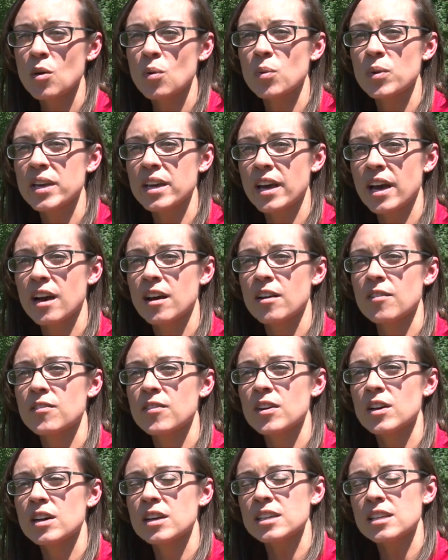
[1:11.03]
We have
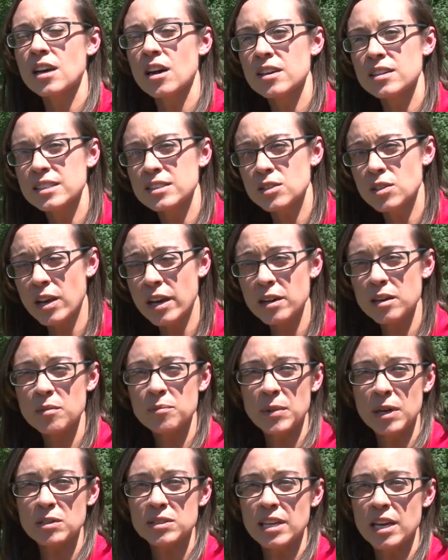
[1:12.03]
10,
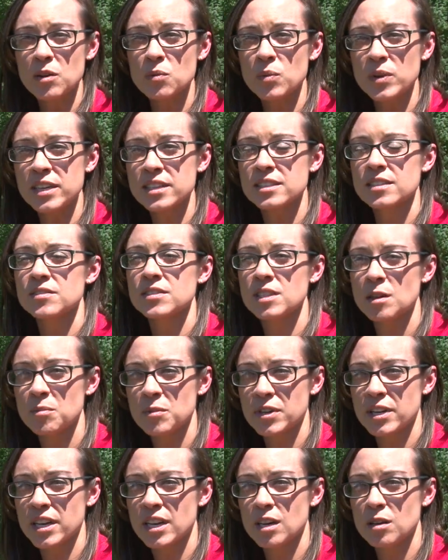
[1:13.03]
about 10 weeks of
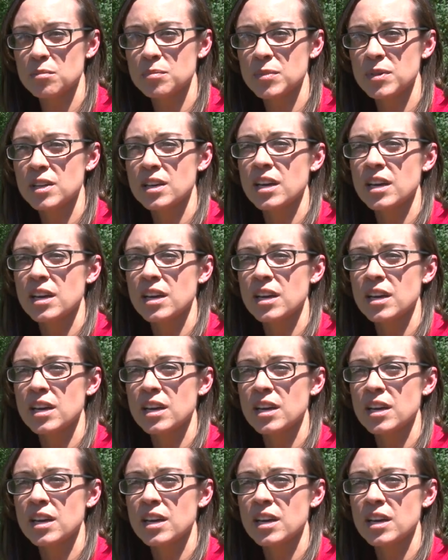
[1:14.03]
summer camp.